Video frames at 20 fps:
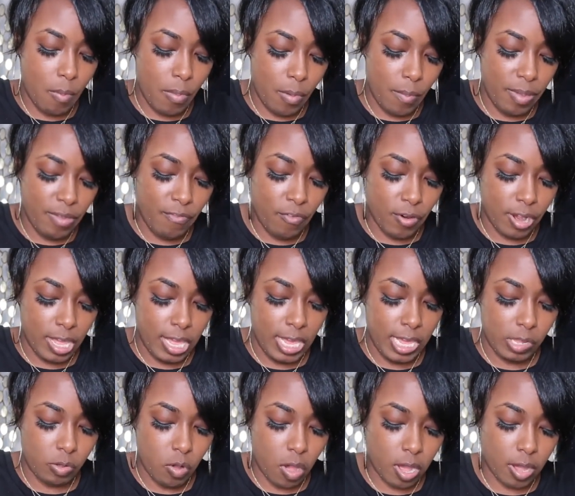But before the
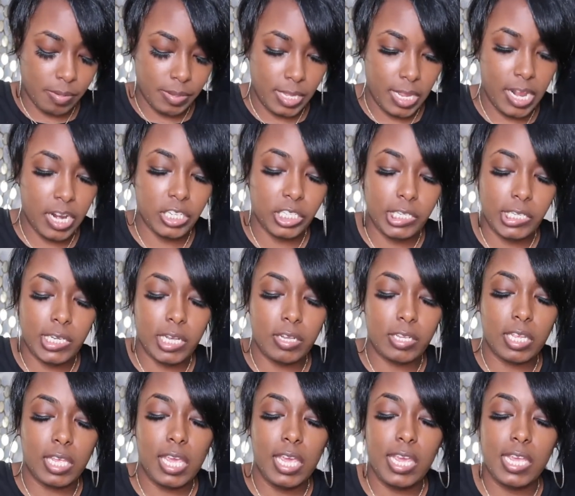kids walk upstairs, she tells
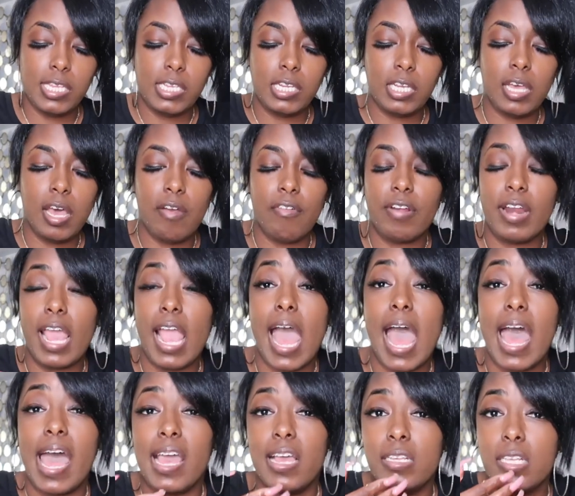the kids to cover their
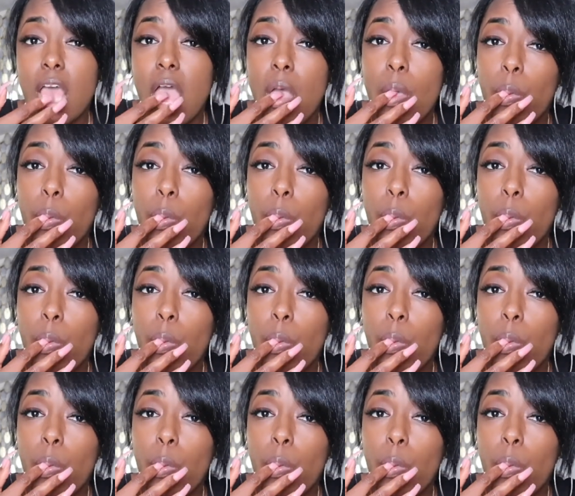eyes.